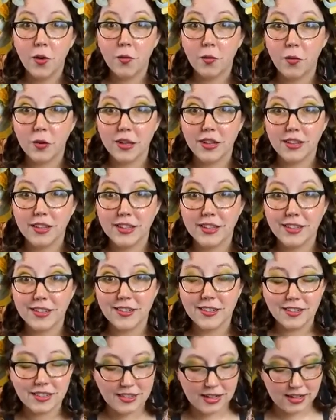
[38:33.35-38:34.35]

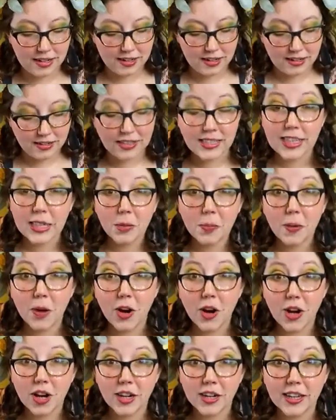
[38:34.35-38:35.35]
woodland tea
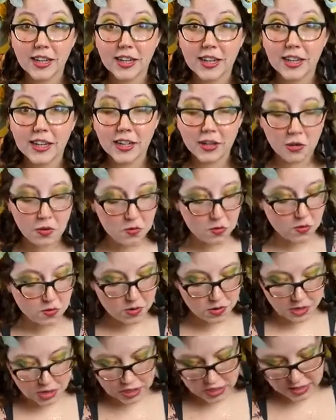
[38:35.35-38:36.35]
party,
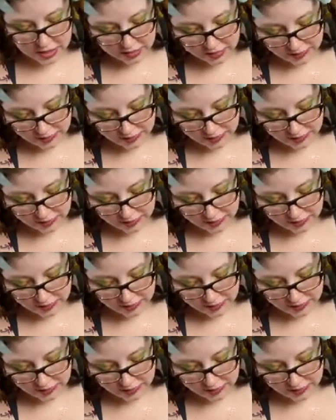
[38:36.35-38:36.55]
or,